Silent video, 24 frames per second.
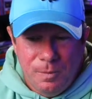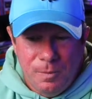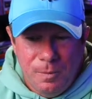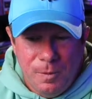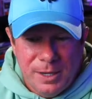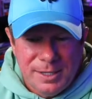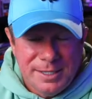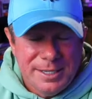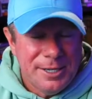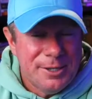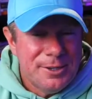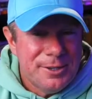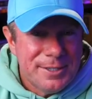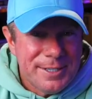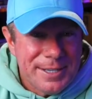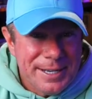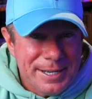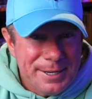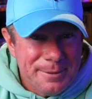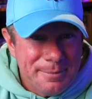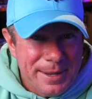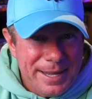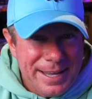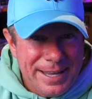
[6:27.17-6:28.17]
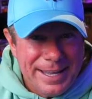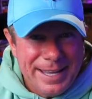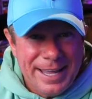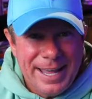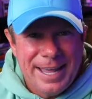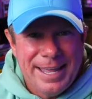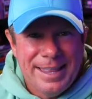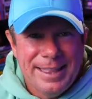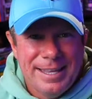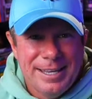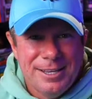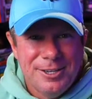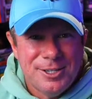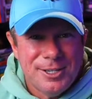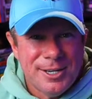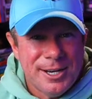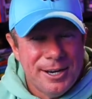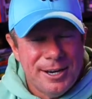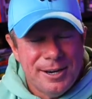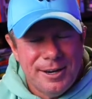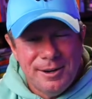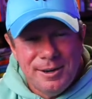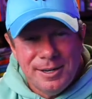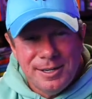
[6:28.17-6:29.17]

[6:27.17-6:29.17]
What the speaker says: what's interesting to me, and then share